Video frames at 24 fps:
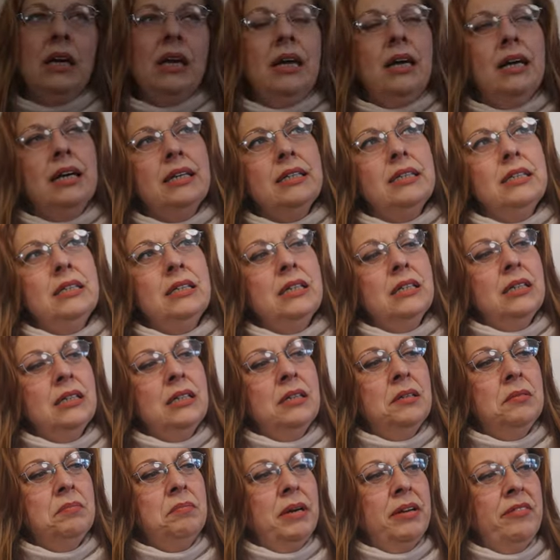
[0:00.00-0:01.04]
And
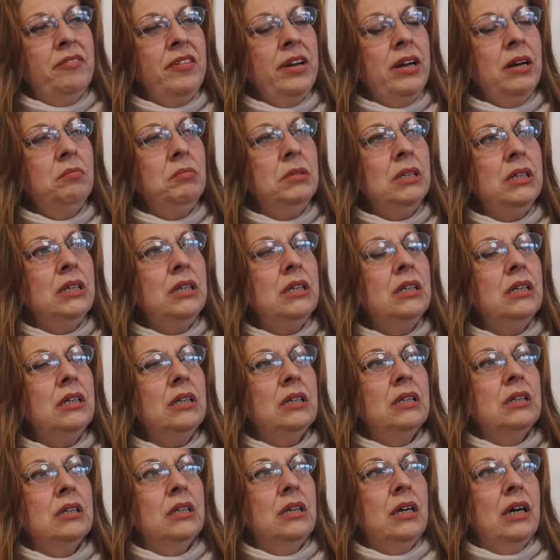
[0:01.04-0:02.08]
my family,
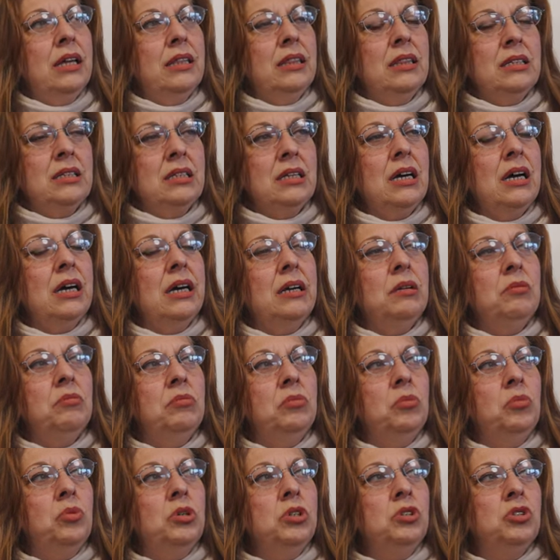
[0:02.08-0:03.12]
at the time,
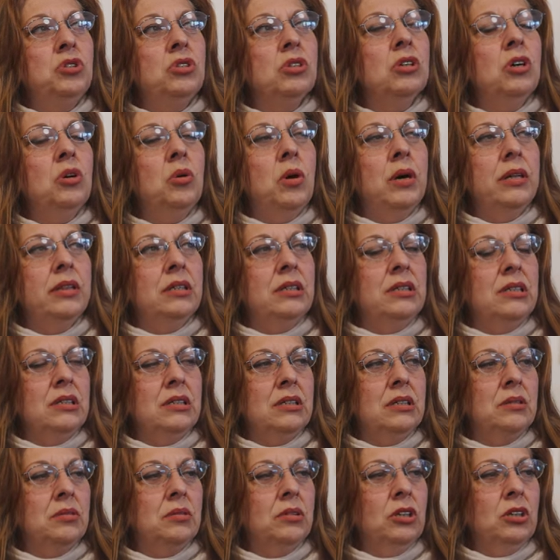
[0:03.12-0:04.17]
we used to go on
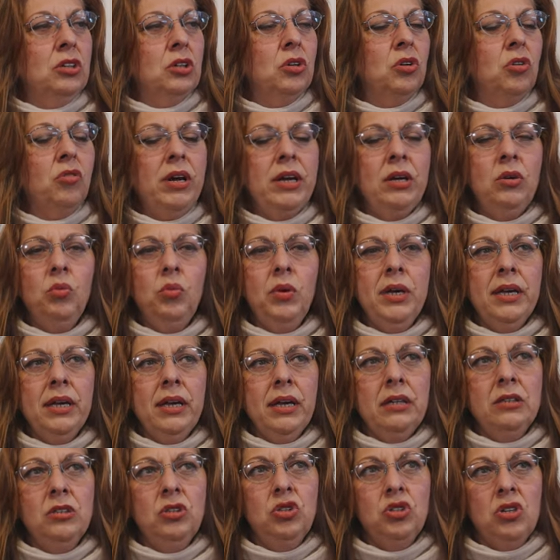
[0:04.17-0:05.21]
these, you know, great
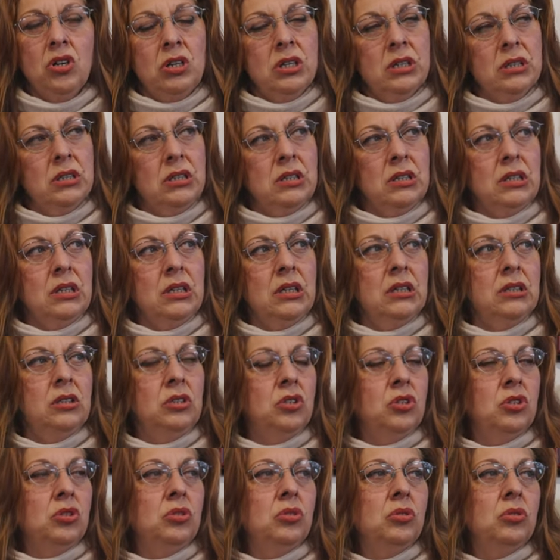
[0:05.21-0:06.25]
weekend jaunts
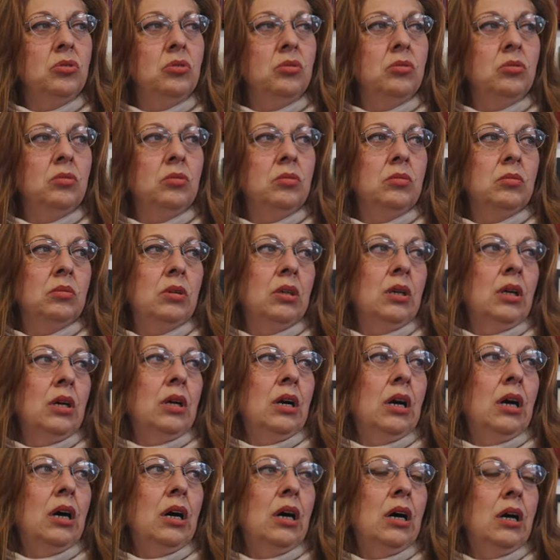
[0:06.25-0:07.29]
into
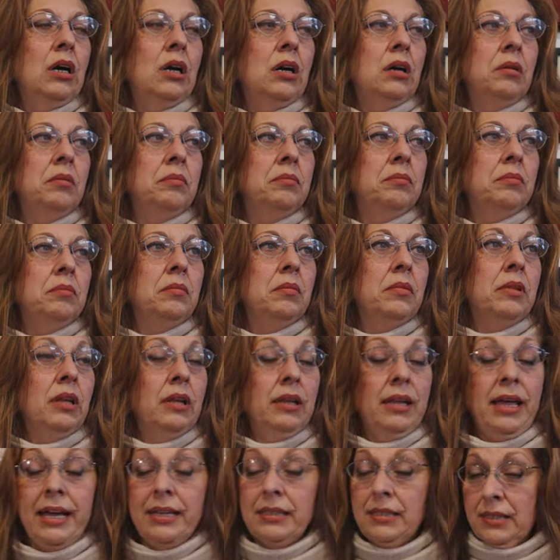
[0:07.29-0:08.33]
the
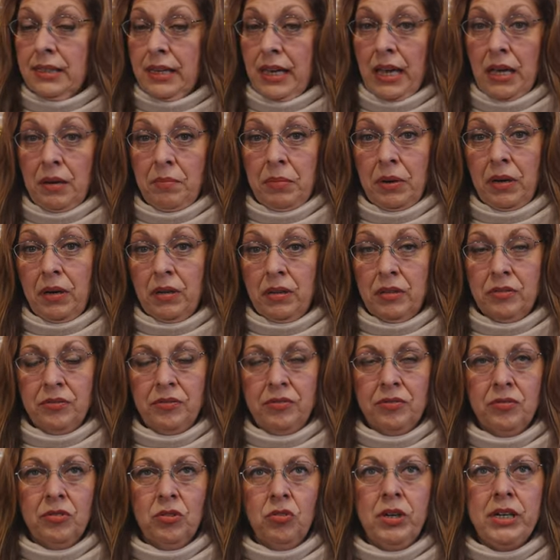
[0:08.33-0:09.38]
landscape of
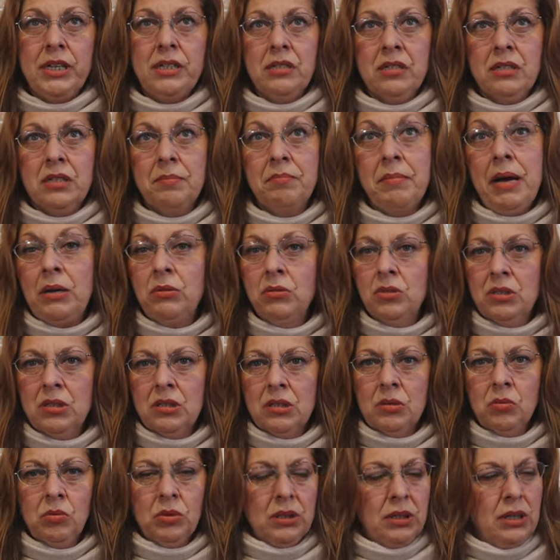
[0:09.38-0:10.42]
Greece, the mountains
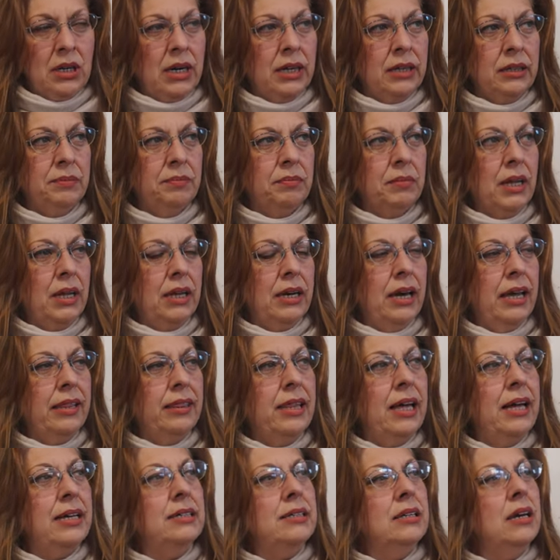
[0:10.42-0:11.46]
and whatnot. And at
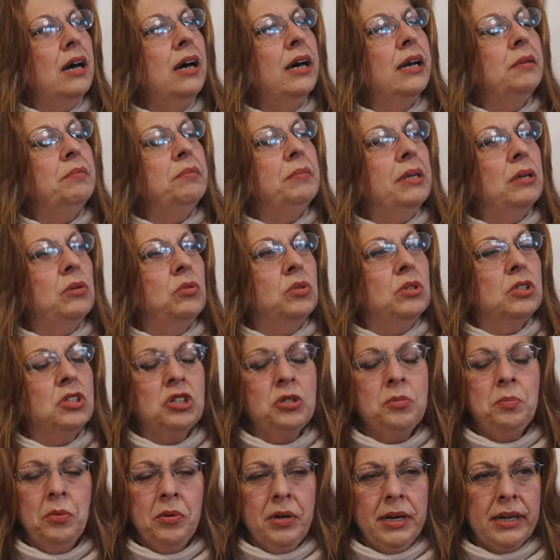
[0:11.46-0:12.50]
that time, it was
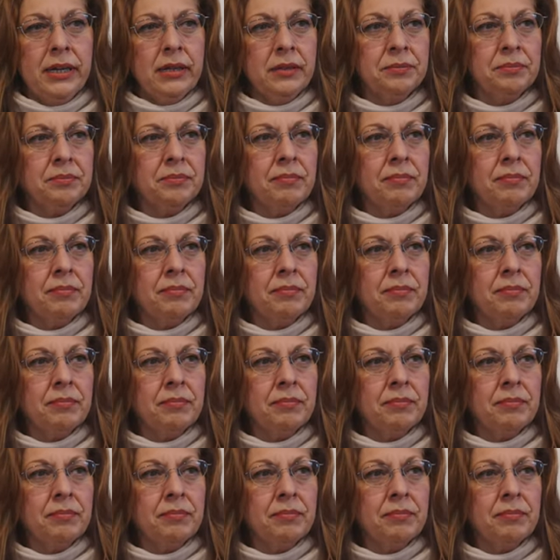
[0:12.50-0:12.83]
spring,